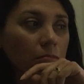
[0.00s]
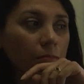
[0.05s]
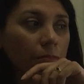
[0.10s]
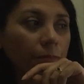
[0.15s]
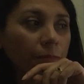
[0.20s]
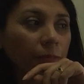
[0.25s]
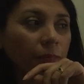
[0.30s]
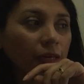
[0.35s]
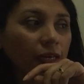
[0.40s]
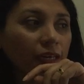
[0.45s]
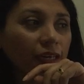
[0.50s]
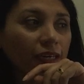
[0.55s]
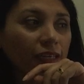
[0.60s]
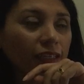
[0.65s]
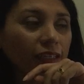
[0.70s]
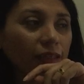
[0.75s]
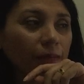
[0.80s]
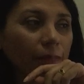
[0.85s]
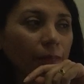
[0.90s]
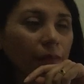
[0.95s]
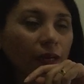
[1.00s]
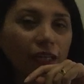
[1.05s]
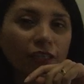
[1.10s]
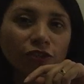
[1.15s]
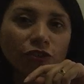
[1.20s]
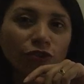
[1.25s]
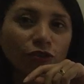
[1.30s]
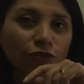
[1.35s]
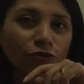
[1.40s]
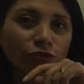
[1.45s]
But my
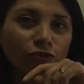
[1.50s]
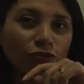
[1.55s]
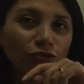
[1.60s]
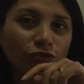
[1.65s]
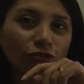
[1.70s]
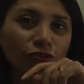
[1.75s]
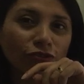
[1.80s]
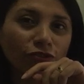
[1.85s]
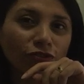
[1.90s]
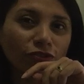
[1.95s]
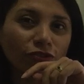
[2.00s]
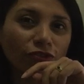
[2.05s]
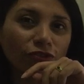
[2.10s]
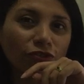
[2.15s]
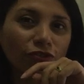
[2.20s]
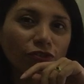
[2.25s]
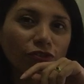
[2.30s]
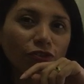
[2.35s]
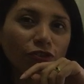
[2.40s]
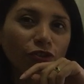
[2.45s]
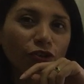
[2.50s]
students